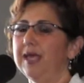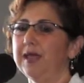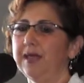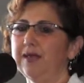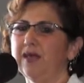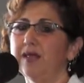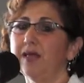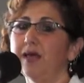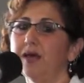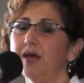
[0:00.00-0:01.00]

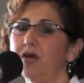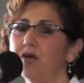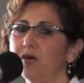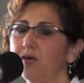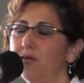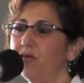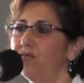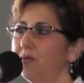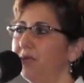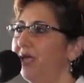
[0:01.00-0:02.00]
And a
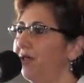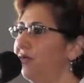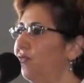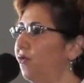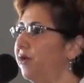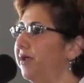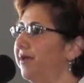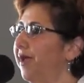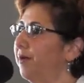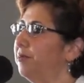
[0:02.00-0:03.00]
girl from California
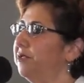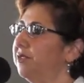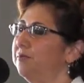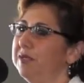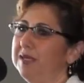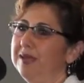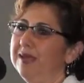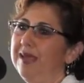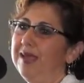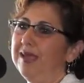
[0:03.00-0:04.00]
happened to
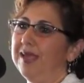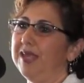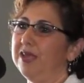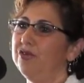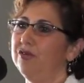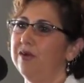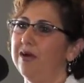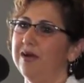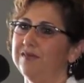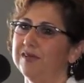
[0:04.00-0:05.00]
be in her
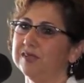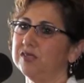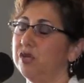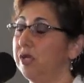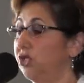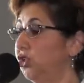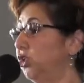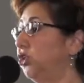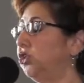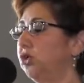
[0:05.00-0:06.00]
office.
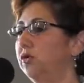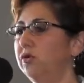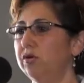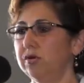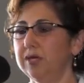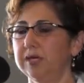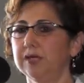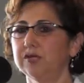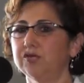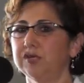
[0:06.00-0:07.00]
She showed her the
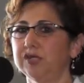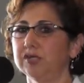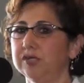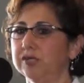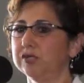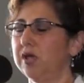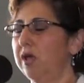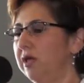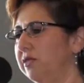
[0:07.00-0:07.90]
illustrations.